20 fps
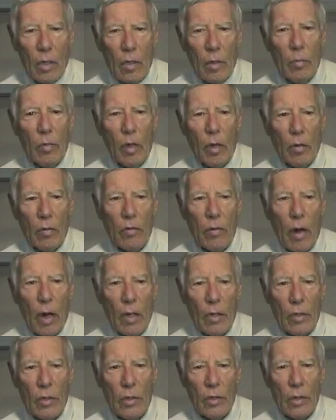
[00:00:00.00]
the blood of
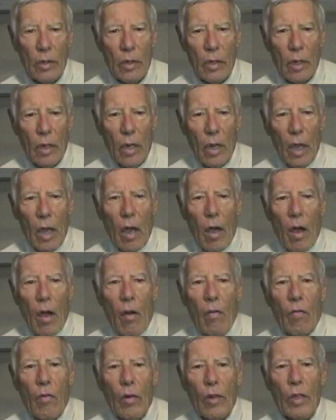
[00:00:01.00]
Christ.
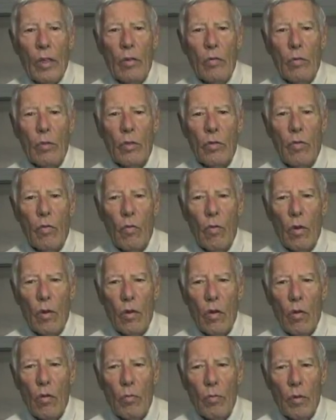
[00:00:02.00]
"For he was
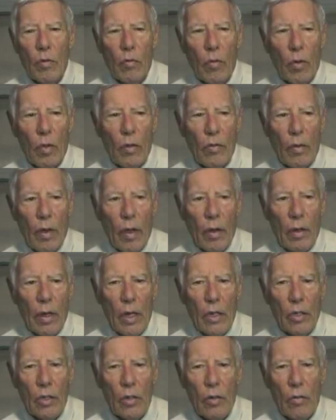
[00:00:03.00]
foreknown before the
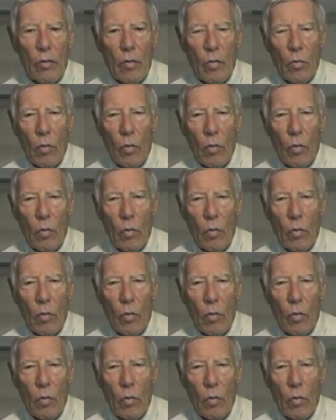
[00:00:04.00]
foundation of the